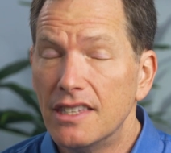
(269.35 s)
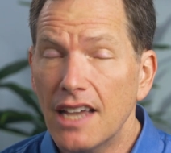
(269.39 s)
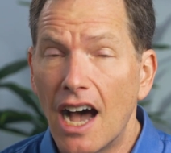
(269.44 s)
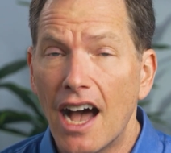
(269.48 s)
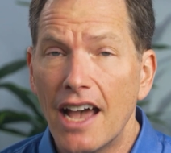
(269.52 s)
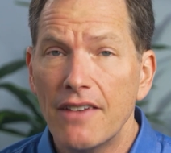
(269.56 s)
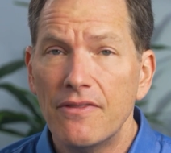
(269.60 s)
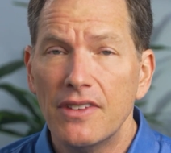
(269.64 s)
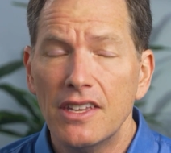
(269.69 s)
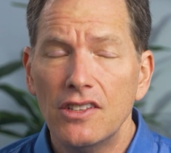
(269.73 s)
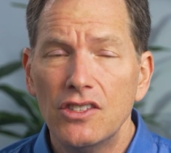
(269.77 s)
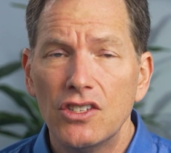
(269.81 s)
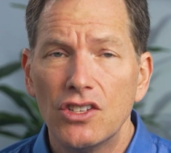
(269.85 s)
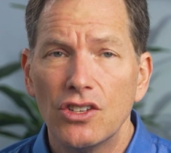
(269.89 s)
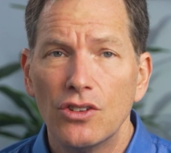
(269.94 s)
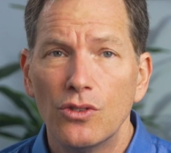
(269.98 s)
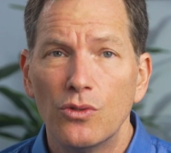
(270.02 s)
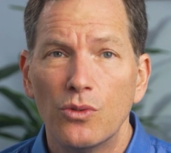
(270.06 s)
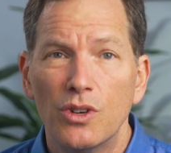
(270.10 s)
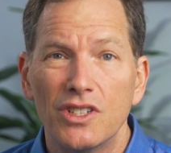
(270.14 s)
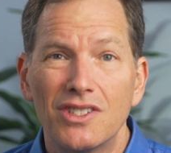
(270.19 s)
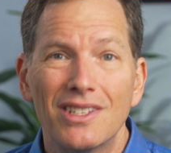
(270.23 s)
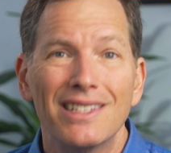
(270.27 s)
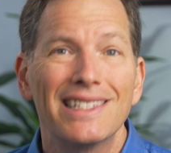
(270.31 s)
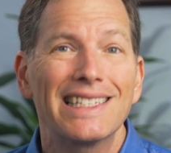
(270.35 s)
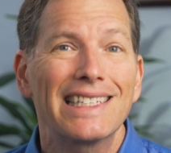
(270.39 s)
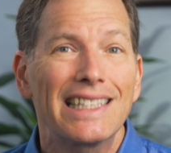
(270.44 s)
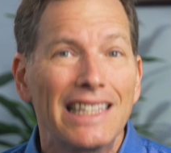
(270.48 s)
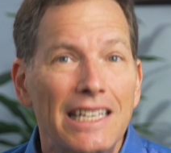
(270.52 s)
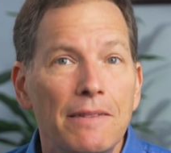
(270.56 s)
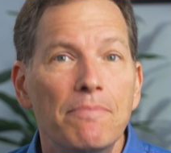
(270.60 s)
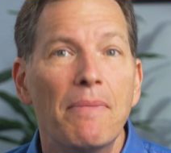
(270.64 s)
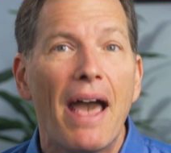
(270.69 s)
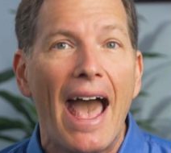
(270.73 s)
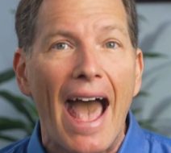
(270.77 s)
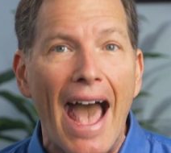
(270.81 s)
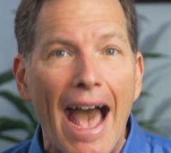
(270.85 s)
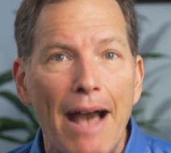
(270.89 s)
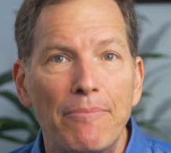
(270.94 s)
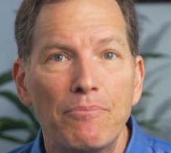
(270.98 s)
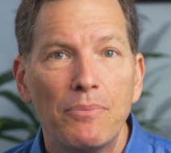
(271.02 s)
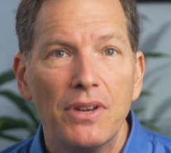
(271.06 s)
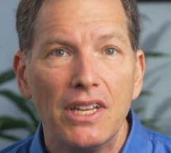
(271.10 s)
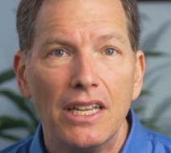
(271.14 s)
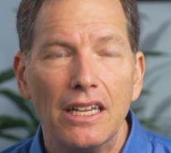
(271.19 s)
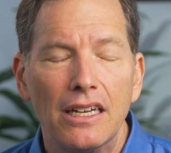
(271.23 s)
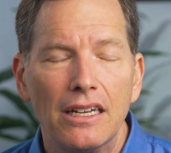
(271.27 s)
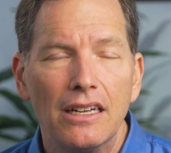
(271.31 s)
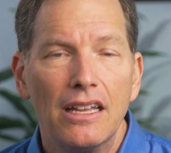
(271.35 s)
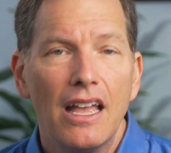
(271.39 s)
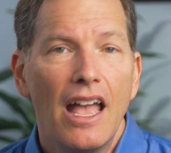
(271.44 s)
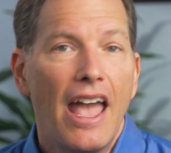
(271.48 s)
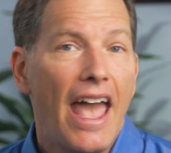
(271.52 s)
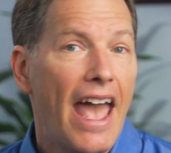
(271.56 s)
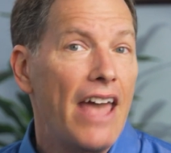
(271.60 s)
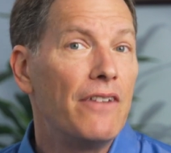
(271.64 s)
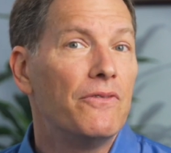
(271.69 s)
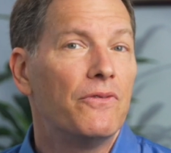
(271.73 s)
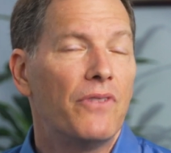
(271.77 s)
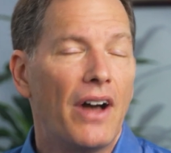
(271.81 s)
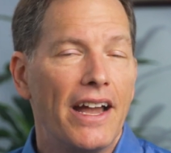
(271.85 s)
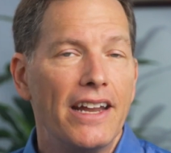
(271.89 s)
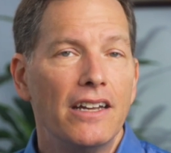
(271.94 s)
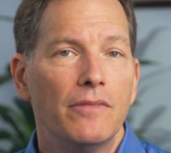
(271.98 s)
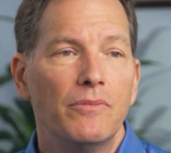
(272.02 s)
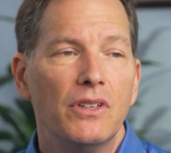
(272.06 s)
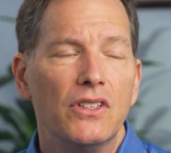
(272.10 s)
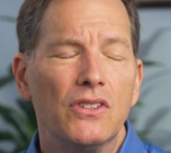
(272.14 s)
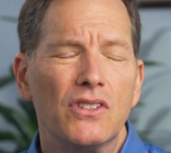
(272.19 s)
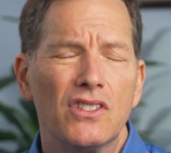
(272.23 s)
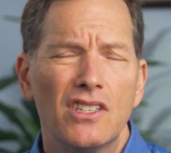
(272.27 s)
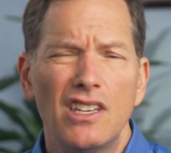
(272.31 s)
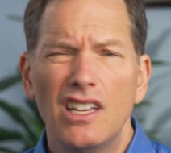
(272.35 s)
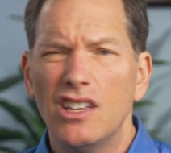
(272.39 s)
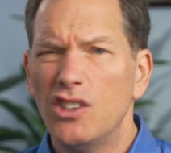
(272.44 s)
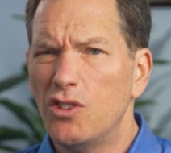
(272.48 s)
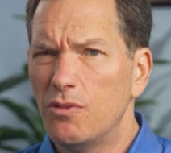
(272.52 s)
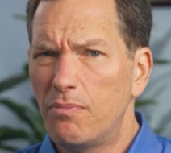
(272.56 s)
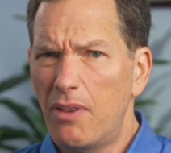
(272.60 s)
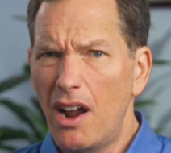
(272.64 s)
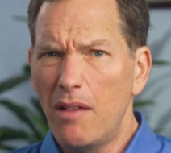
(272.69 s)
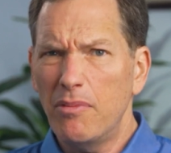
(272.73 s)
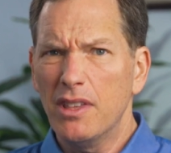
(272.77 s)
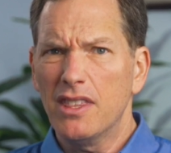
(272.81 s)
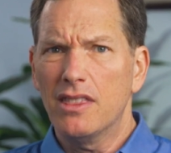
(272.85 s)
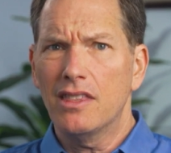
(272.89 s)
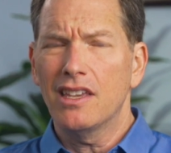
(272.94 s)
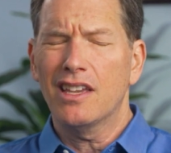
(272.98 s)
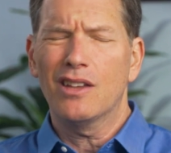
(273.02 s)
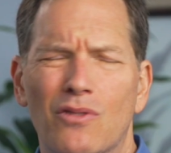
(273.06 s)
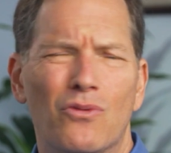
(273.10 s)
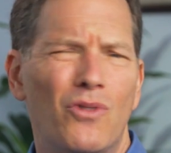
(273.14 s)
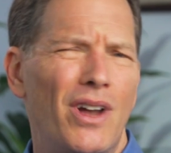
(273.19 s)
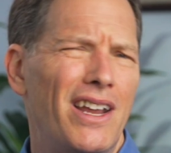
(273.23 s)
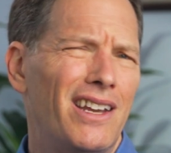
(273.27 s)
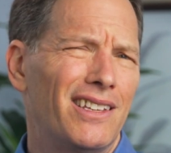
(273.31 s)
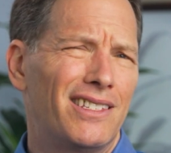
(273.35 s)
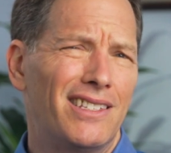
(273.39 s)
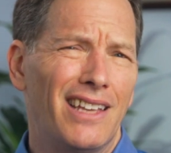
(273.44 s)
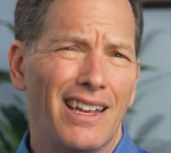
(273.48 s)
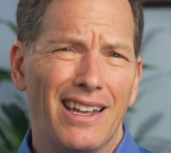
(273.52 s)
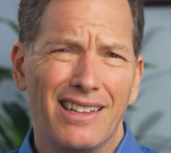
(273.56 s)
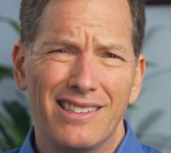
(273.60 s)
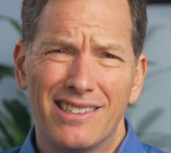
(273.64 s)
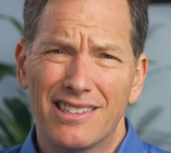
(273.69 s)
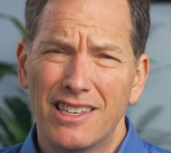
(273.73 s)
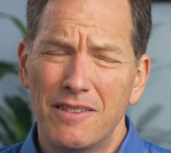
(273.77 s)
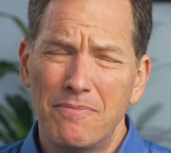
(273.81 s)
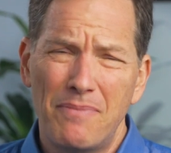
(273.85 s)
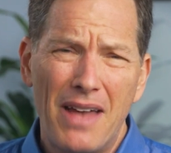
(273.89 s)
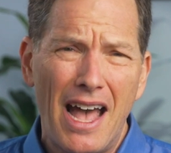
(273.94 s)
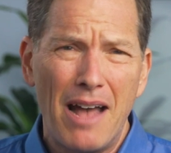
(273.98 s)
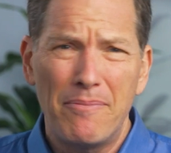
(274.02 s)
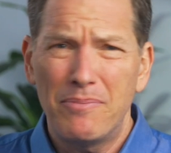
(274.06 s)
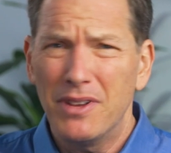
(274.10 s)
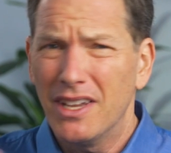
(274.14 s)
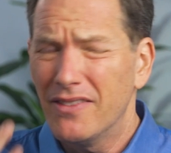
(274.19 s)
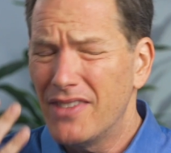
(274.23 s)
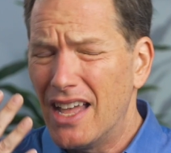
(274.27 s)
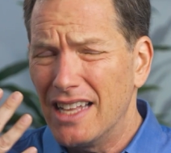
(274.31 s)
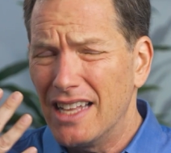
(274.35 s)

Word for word: dive into was sleep apnea and vitamin C. And you're probably thinking, wait a second, sleep apnea,